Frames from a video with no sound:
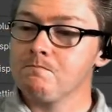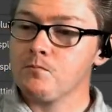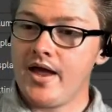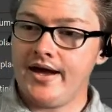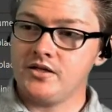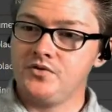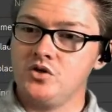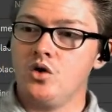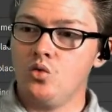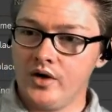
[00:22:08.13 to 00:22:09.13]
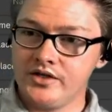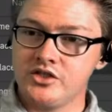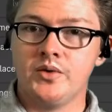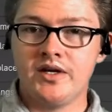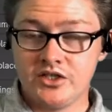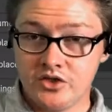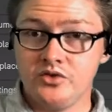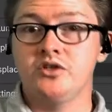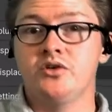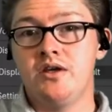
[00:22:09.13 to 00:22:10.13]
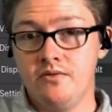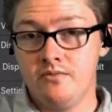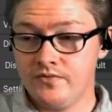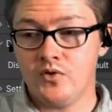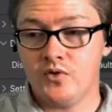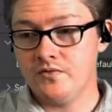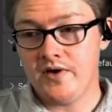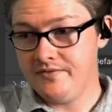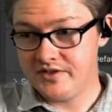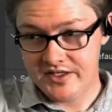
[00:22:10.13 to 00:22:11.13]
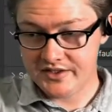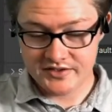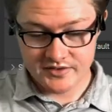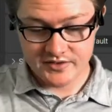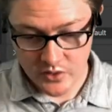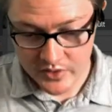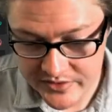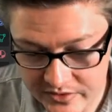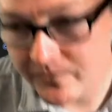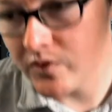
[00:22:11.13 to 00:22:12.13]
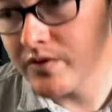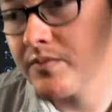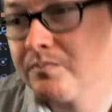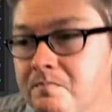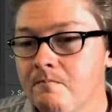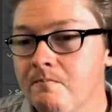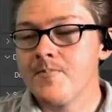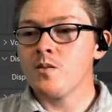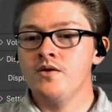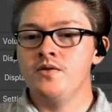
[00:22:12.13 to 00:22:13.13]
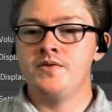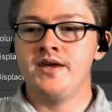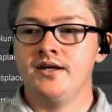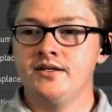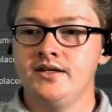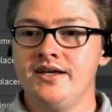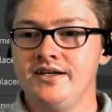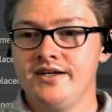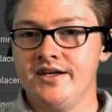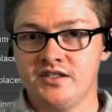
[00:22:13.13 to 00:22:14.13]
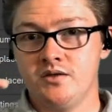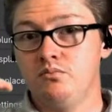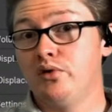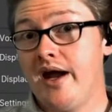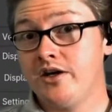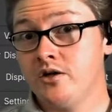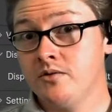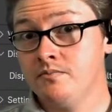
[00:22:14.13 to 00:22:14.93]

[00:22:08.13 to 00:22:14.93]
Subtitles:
And if you go 1 degree, 2 degree, 4, 5, 6, so on and so forth, then it gets brighter.